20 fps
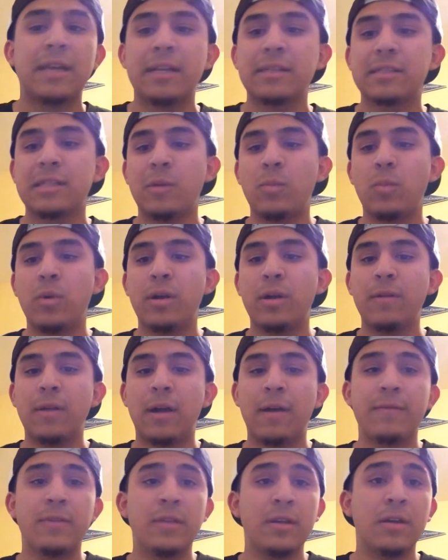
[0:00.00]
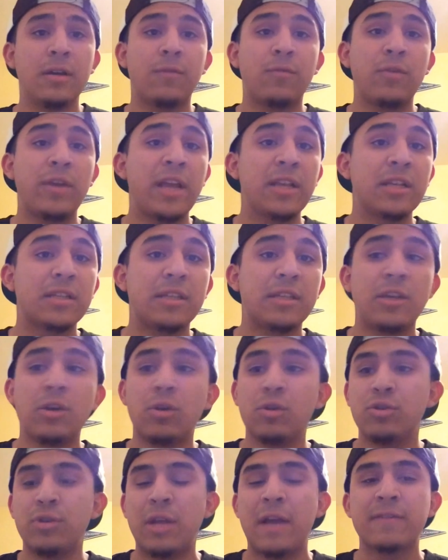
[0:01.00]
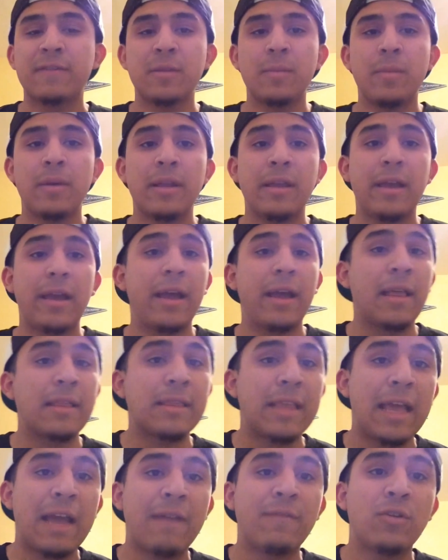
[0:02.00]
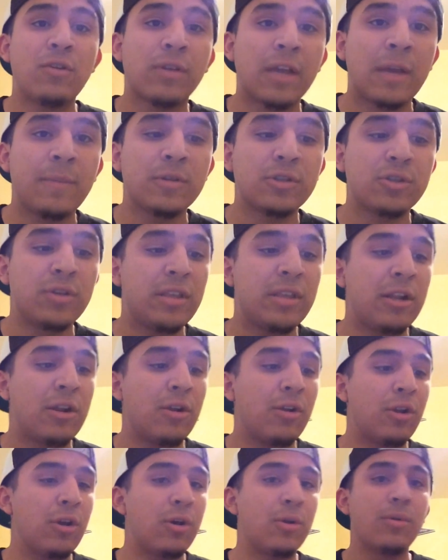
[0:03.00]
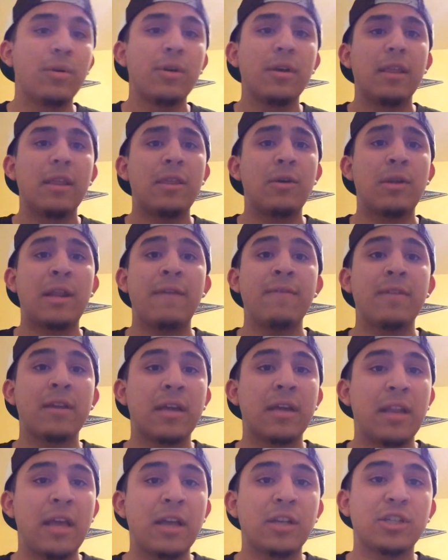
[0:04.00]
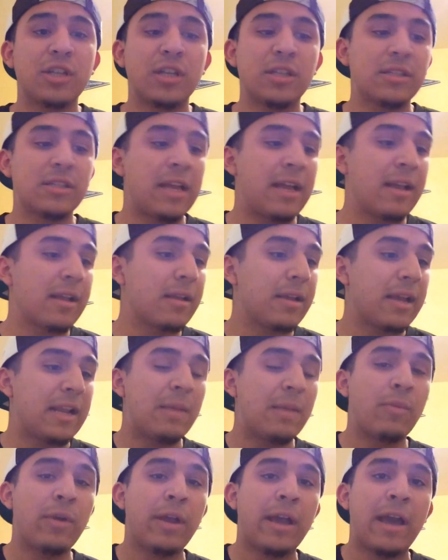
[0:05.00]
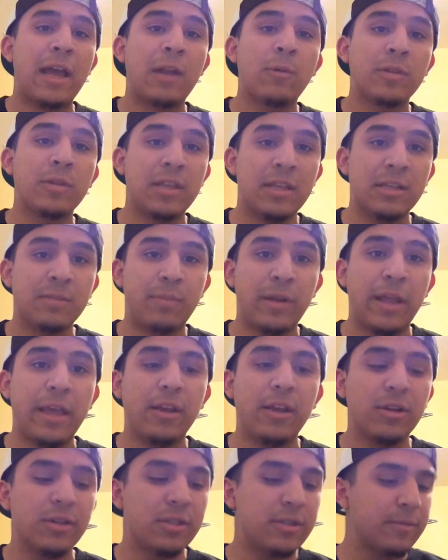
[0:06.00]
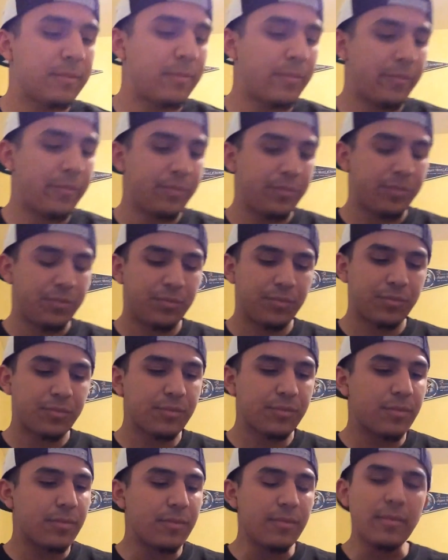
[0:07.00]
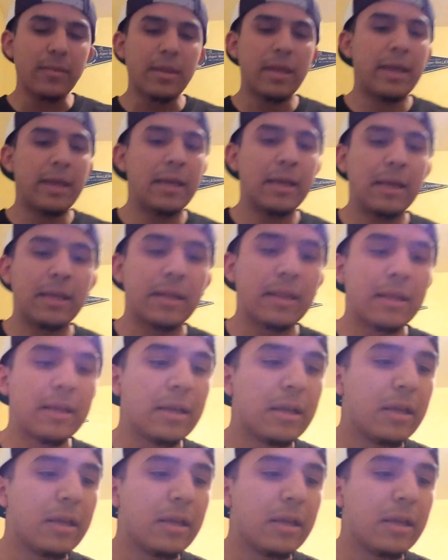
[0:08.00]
someone off the free agency or draft somebody and they have no chemistry, they don't know, they don't have the connections that Kenny Britt had with these players. And